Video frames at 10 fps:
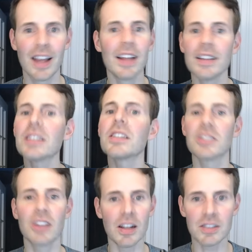This is
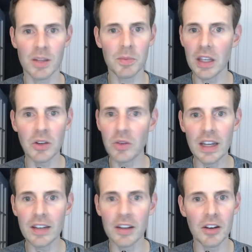not something you
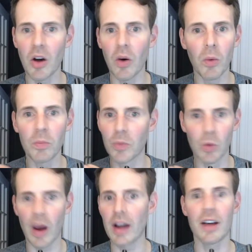need to know
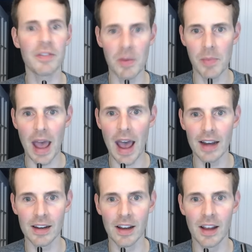right off the bat.
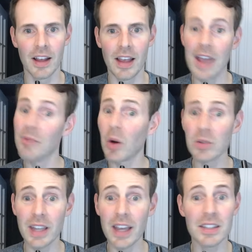In most
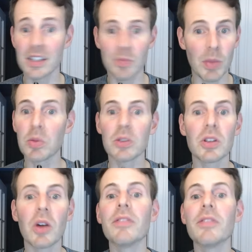cases, people
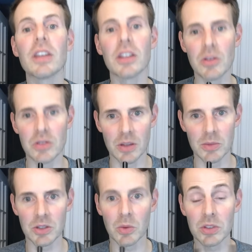don't even use them,
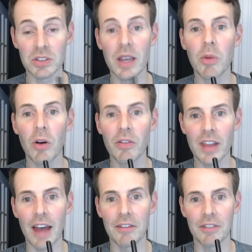so we'll skip over
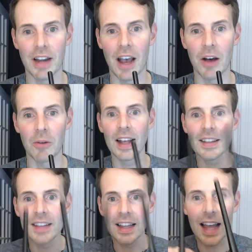that for now.
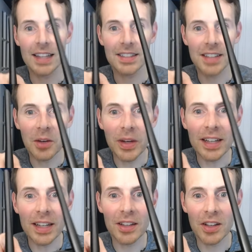The last thing we
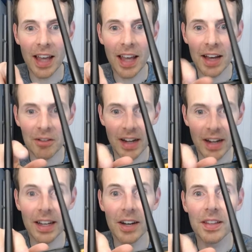need to look at right
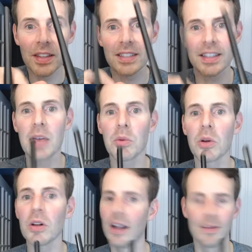here, this
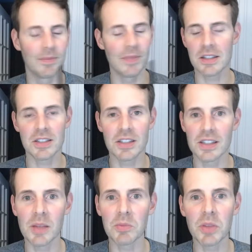cable, that's just
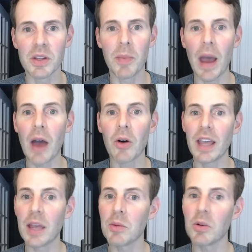simply the power
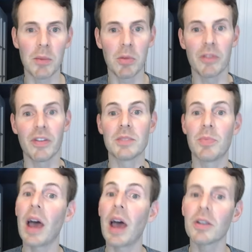cable that provides
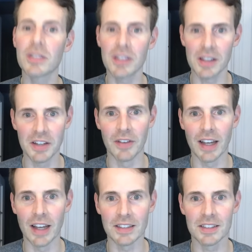power to the
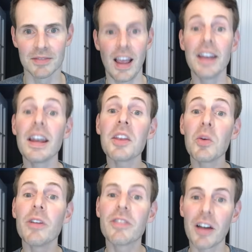device. Now that
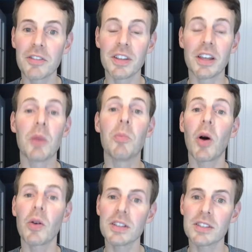we've covered the
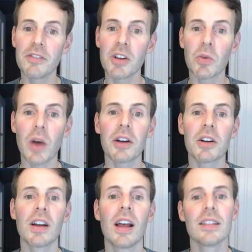components of your
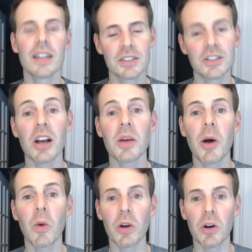router, let's talk
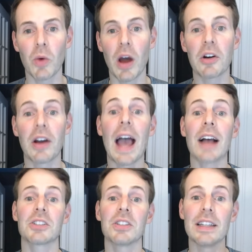about what a router
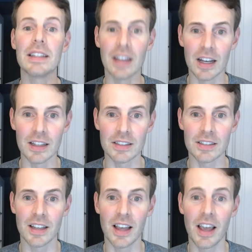actually
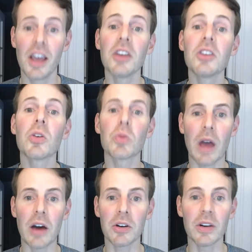does your
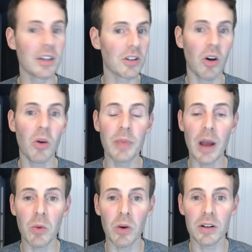router in your home
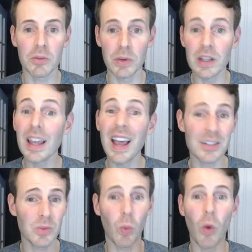network really
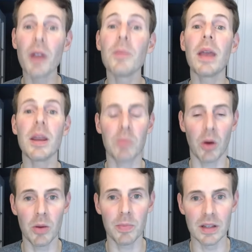has one main
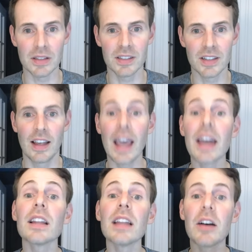purpose. It
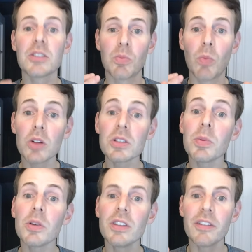allows
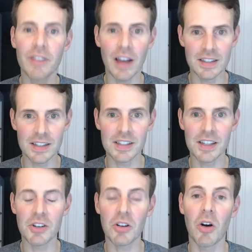multiple devices in
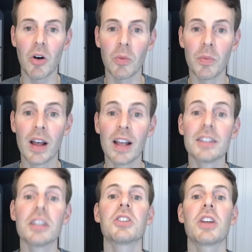your home
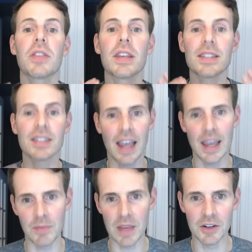to share the
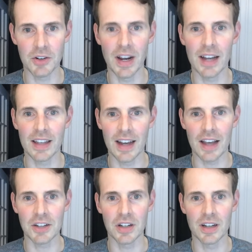same internet
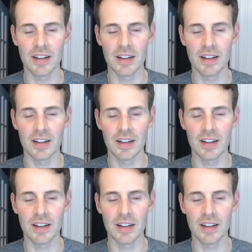connection.